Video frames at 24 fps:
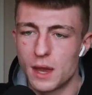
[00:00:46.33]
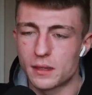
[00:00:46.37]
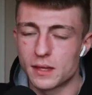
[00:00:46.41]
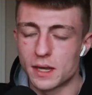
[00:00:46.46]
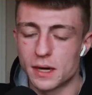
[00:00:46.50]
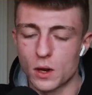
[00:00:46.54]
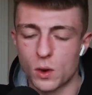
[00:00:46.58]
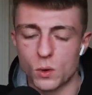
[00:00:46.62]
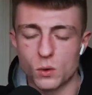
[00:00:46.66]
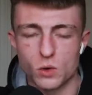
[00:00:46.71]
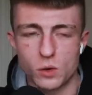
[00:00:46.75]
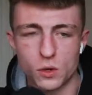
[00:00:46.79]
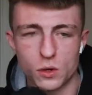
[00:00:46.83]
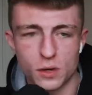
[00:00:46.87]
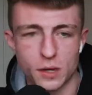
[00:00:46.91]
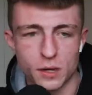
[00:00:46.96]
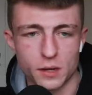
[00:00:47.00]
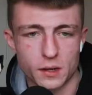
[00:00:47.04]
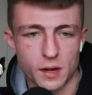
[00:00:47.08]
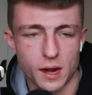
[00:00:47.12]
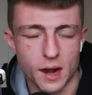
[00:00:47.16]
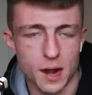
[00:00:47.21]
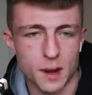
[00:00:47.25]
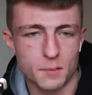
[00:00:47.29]
They don't look
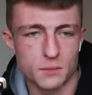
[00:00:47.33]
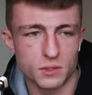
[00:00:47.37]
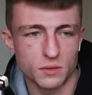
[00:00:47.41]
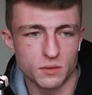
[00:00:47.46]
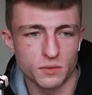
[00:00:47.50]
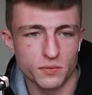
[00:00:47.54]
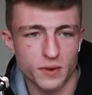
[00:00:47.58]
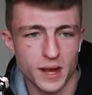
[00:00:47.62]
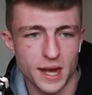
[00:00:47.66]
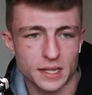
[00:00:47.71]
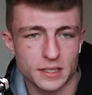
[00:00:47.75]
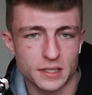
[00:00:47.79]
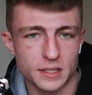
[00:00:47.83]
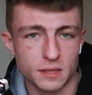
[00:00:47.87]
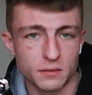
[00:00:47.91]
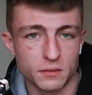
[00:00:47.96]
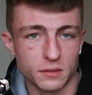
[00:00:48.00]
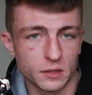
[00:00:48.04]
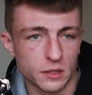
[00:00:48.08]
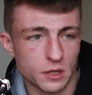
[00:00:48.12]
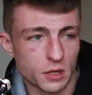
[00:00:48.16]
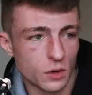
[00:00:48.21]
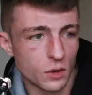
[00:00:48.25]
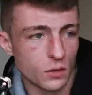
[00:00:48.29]
at carbs and fats
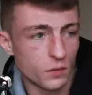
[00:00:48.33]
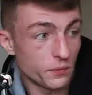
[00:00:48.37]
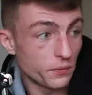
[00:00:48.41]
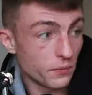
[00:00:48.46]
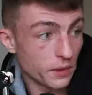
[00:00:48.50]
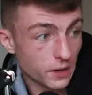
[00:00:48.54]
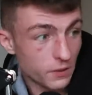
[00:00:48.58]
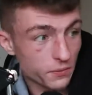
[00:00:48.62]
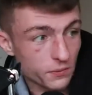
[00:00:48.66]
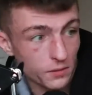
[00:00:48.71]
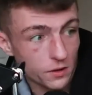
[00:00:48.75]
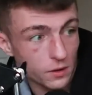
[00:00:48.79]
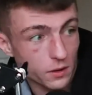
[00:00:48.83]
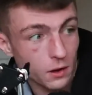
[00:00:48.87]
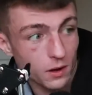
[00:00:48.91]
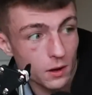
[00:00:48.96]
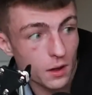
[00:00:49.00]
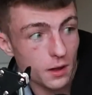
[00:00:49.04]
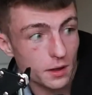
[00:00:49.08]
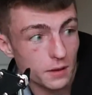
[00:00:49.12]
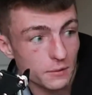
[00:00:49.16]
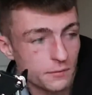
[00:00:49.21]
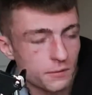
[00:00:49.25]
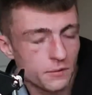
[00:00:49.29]
in, fear for their
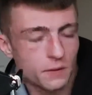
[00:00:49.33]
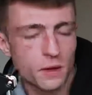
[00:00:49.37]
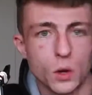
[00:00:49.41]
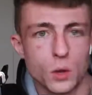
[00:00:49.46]
life.